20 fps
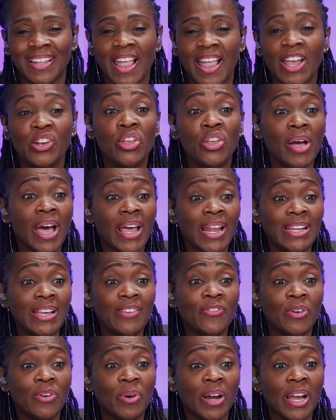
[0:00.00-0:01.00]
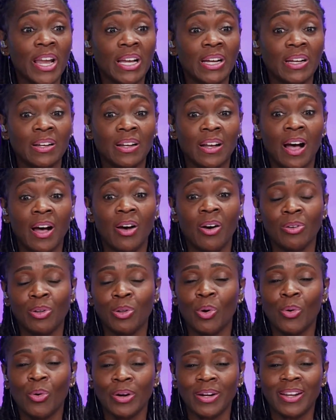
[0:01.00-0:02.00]
Yeah, for real. Oh,
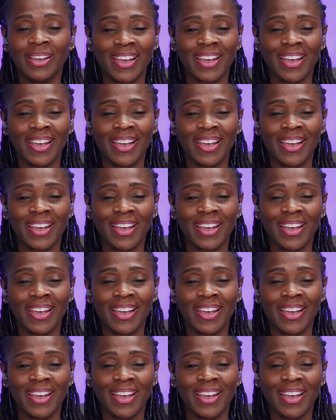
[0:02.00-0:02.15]
Lord.